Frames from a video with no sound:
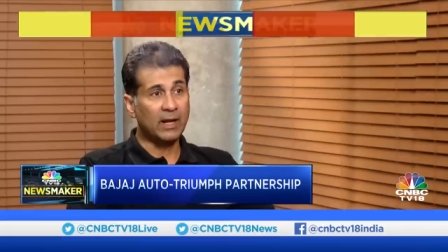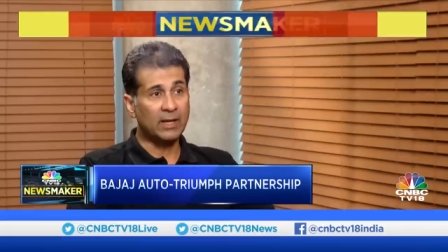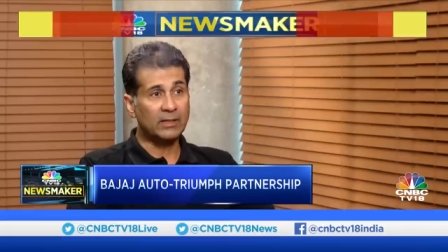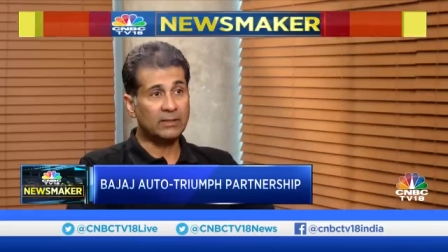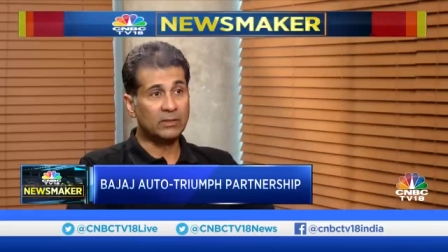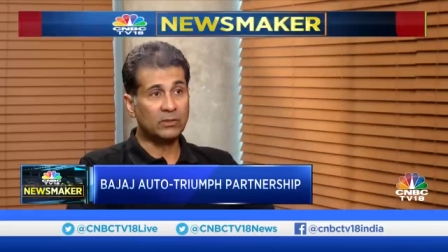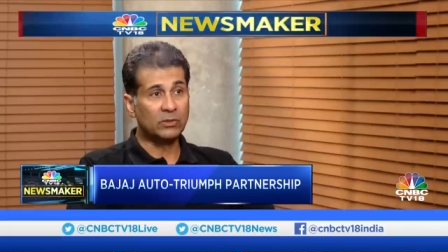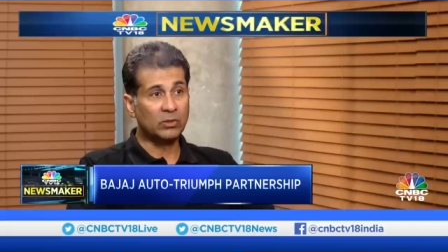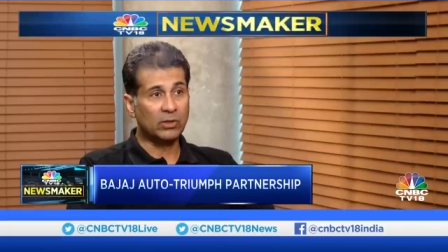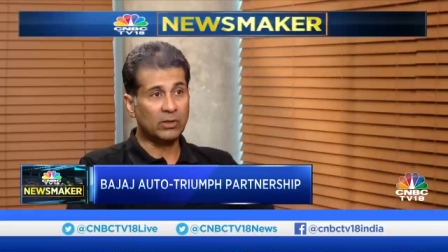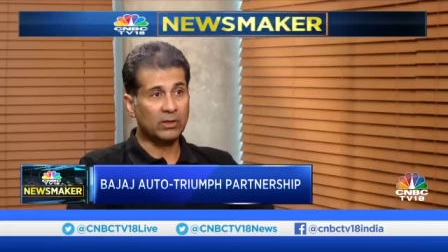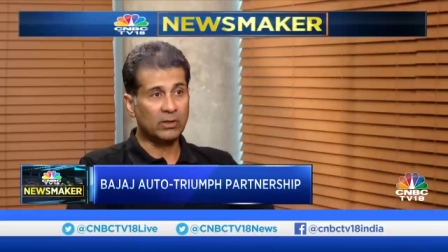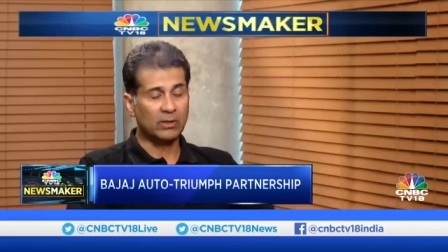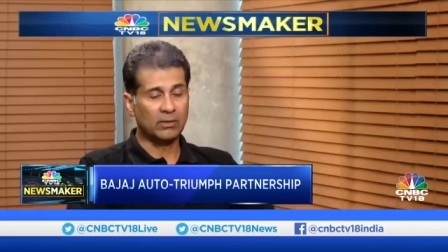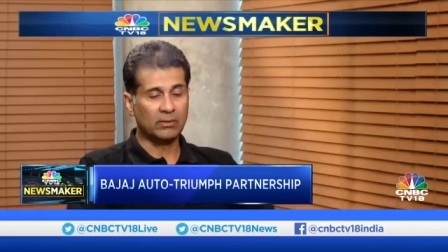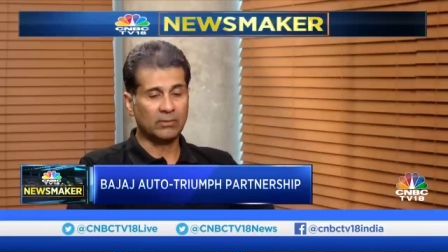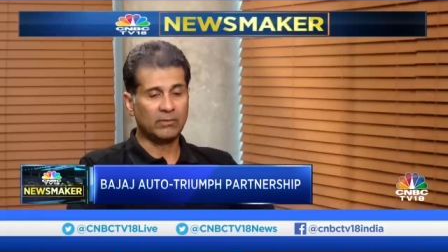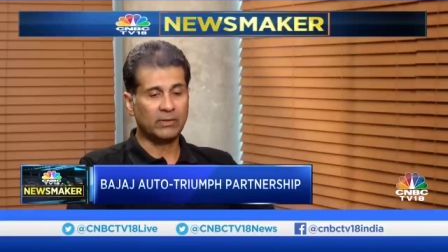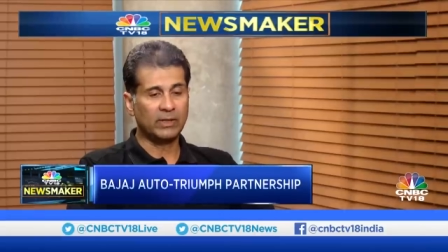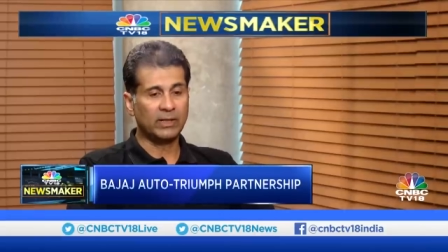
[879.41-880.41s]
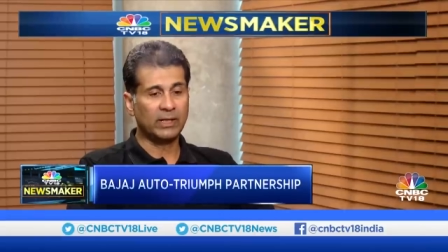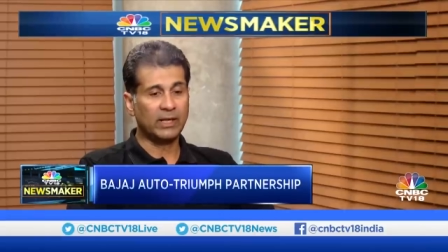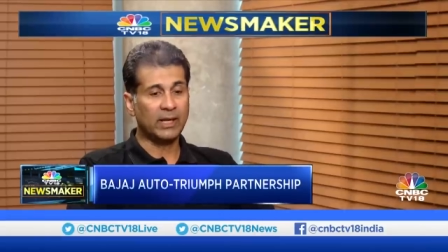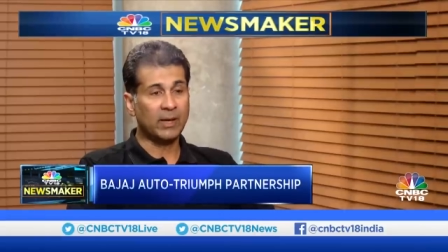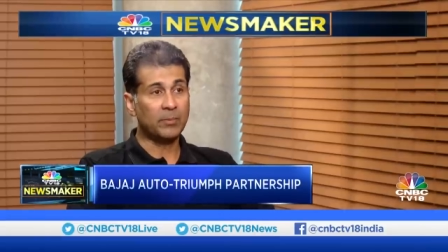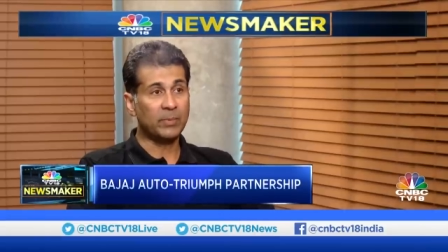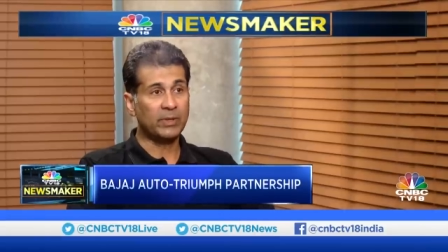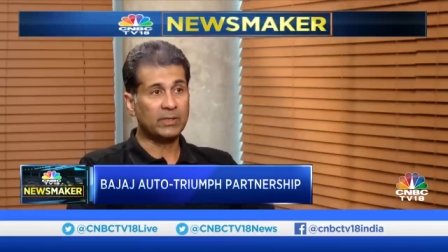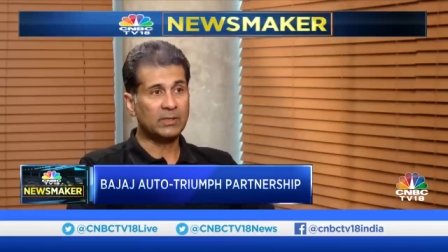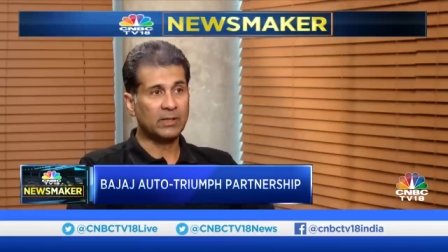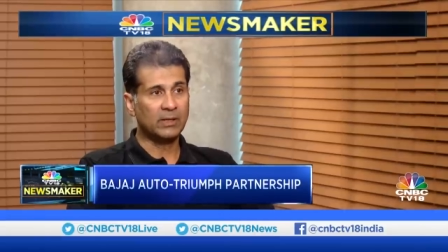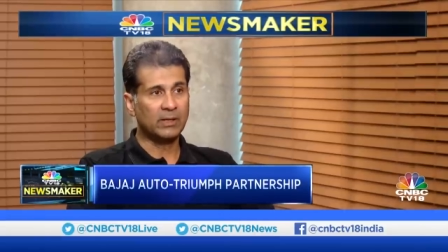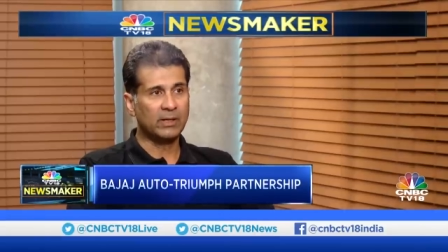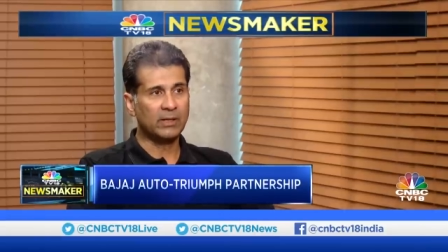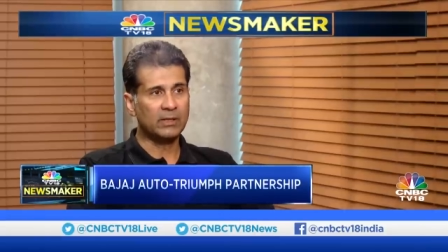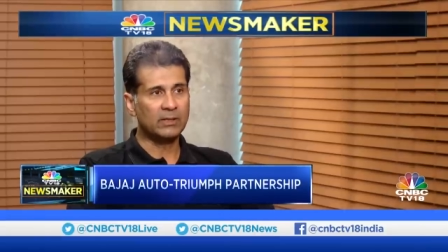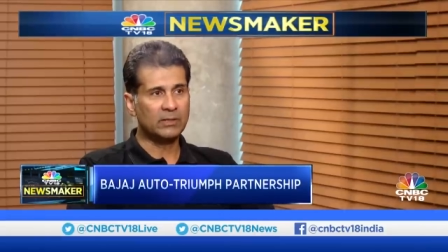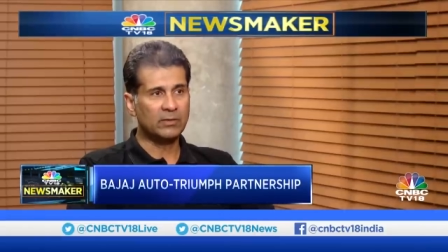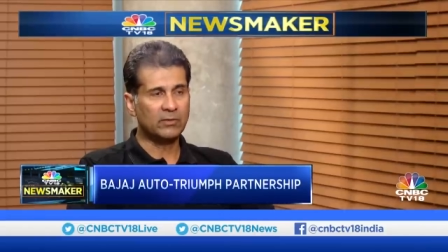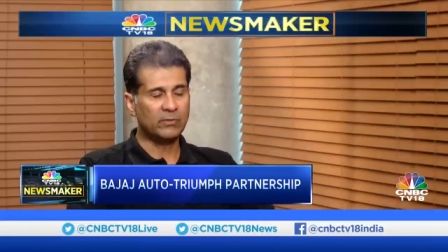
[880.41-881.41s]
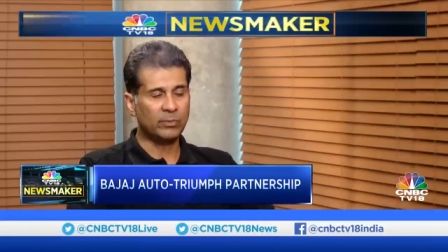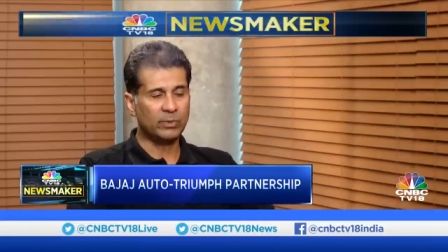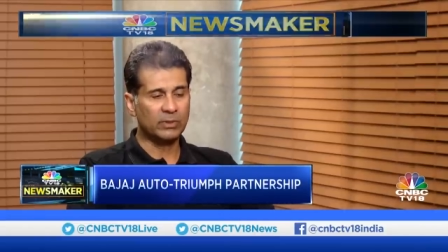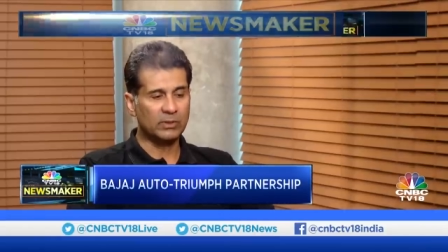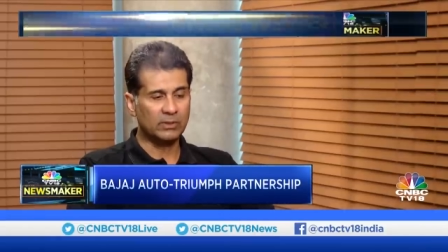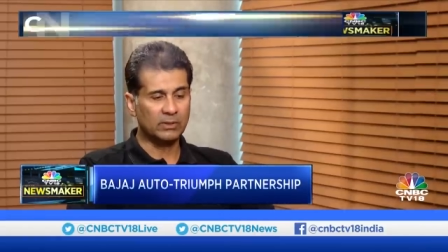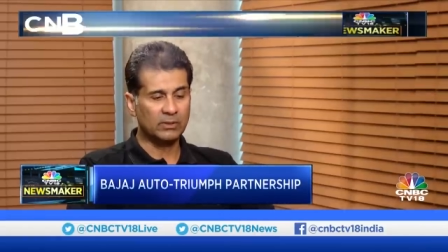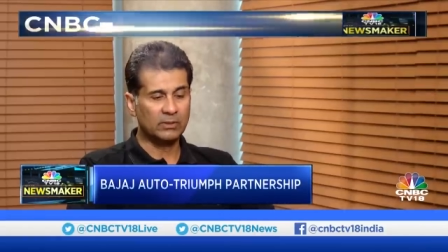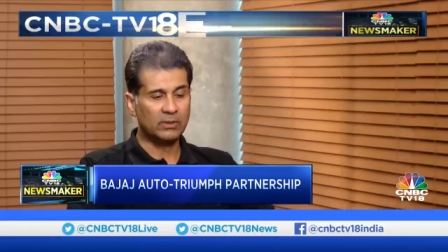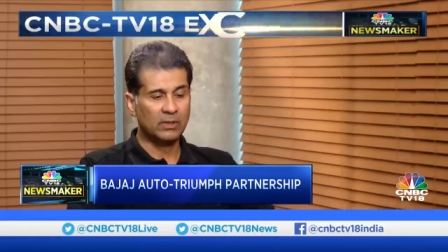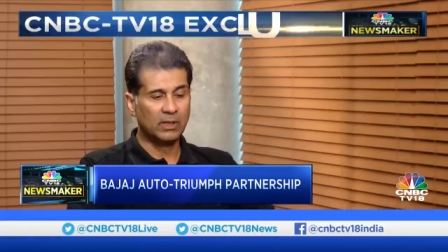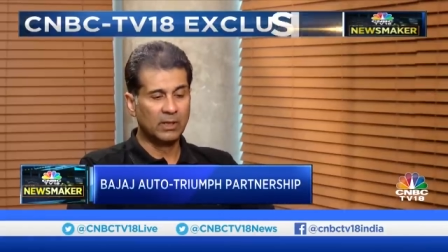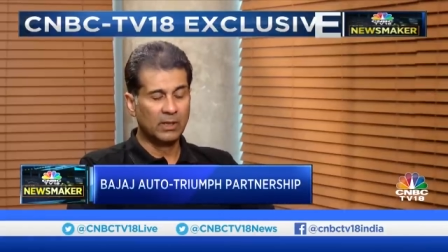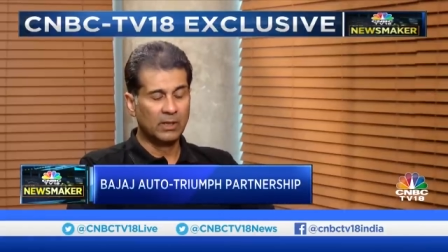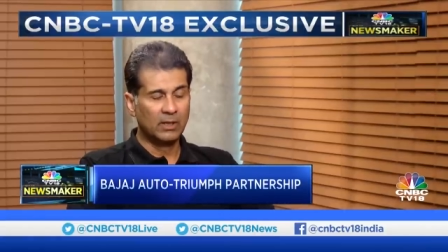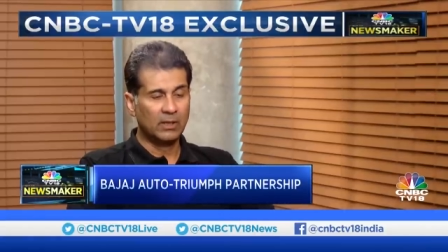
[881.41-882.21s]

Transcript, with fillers: ours is not a very capex intensive business.